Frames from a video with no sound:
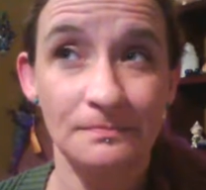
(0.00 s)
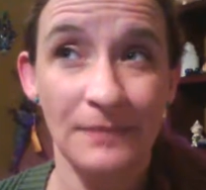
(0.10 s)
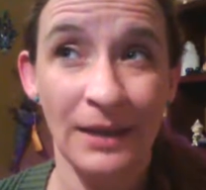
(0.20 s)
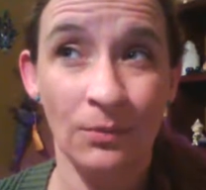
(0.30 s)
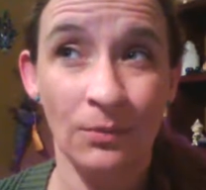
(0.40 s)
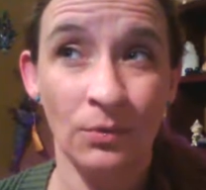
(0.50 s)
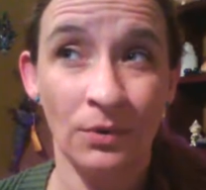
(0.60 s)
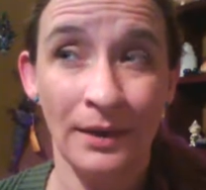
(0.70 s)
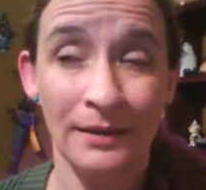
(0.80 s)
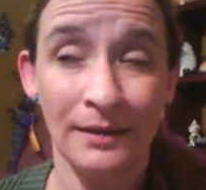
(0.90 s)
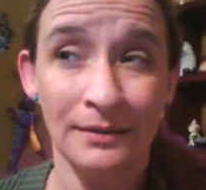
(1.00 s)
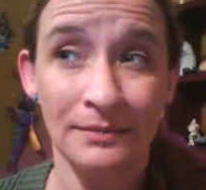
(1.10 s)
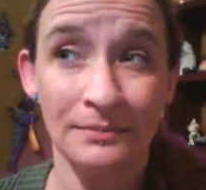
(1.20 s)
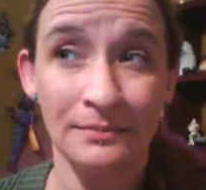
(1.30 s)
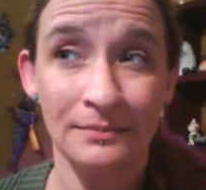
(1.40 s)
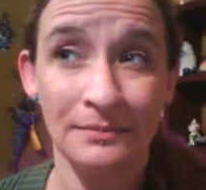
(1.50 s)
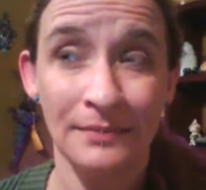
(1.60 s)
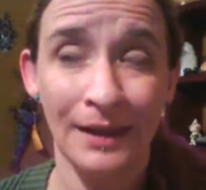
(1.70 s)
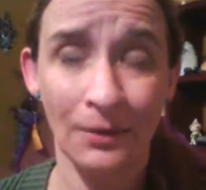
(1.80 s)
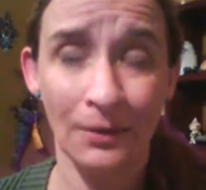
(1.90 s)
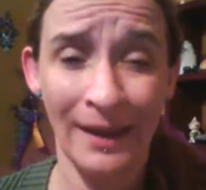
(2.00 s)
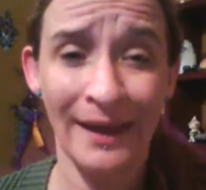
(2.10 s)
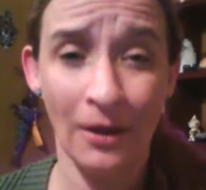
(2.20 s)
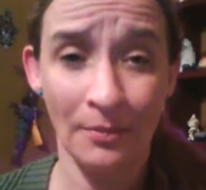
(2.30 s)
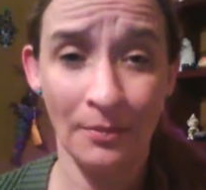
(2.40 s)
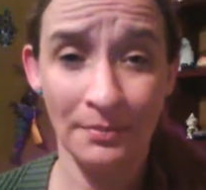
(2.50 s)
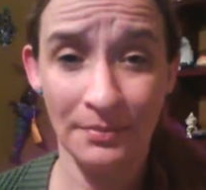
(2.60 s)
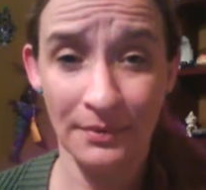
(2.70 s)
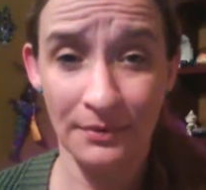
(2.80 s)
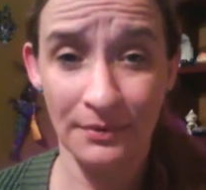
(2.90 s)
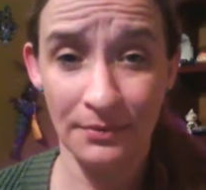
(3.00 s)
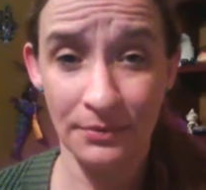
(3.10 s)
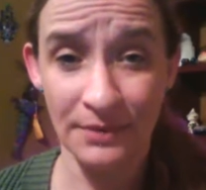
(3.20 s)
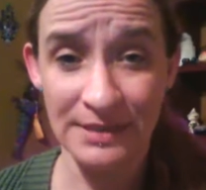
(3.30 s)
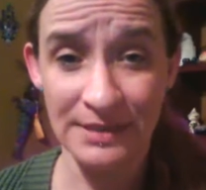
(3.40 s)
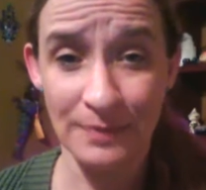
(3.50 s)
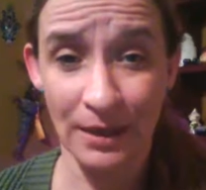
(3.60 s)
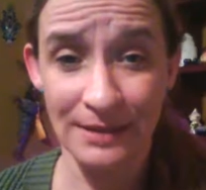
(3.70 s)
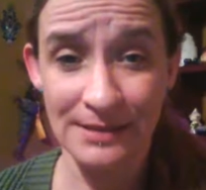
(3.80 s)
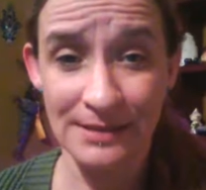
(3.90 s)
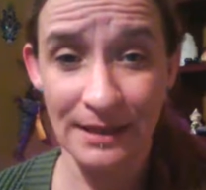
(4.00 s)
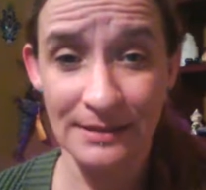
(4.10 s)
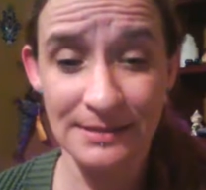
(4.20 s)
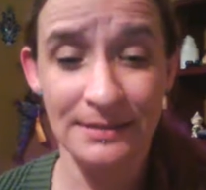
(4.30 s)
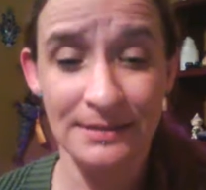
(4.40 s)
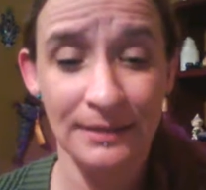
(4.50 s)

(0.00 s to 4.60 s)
It will, in a way, help through this process.